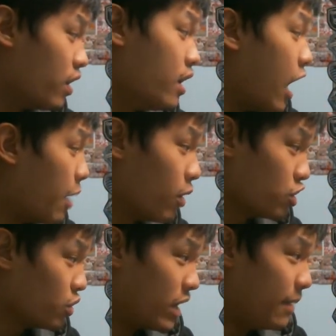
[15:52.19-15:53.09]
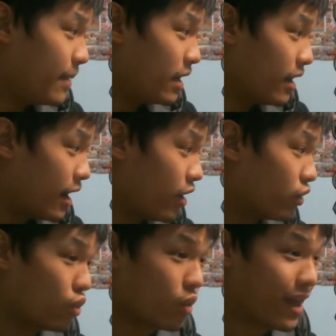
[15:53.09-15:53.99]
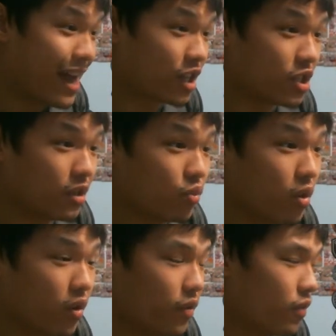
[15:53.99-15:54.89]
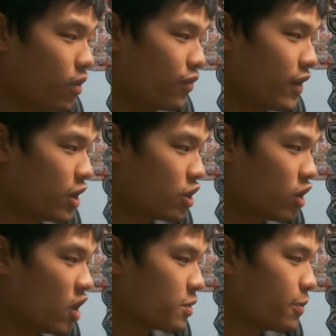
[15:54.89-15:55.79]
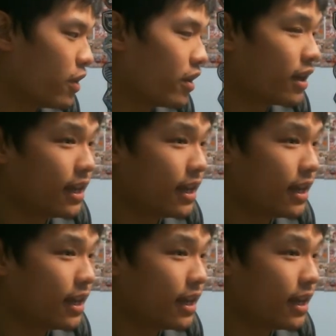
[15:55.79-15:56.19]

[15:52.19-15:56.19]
I'm also keeping an eye on who actually will finish top spot